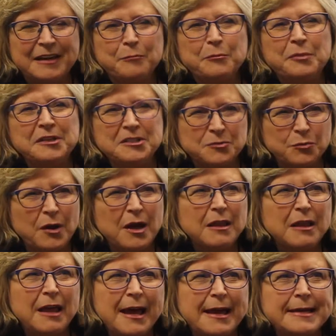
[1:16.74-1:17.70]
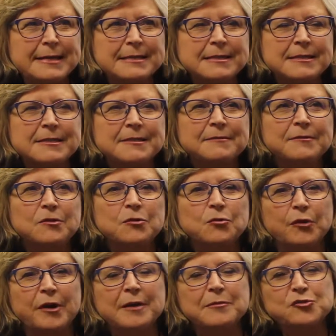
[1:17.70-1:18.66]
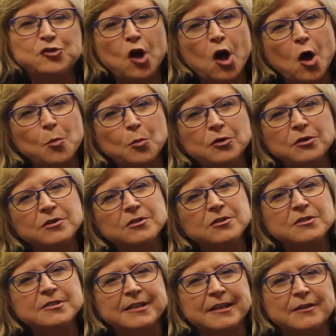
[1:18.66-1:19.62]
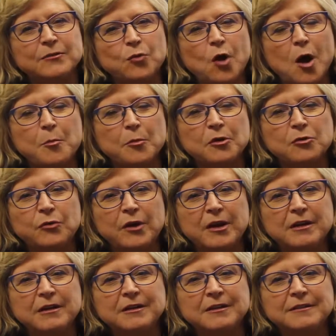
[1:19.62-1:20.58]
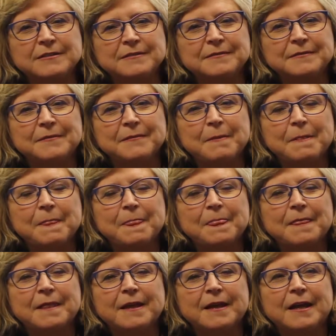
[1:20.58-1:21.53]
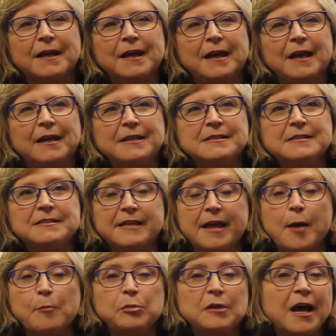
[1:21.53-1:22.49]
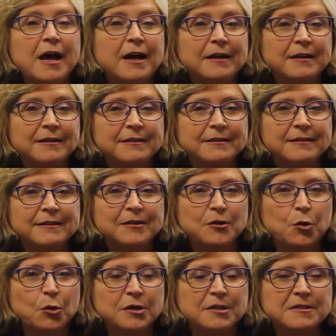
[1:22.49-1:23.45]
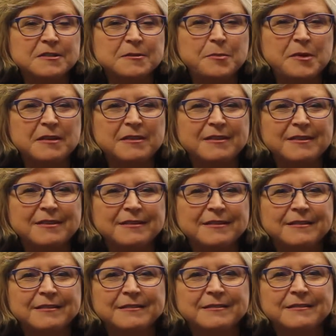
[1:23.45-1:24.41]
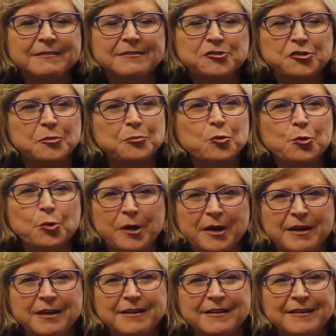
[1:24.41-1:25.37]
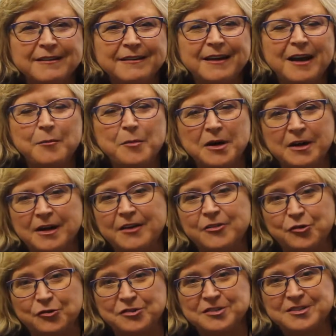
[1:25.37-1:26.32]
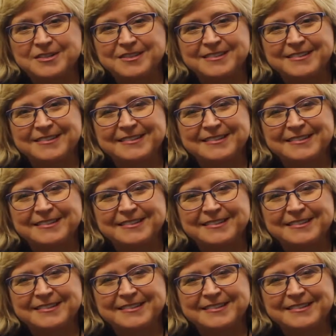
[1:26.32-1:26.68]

but as well as Graham Chalmers and Ron McGregor, Sam Black, Gordon Smith, Jim Gray, among others.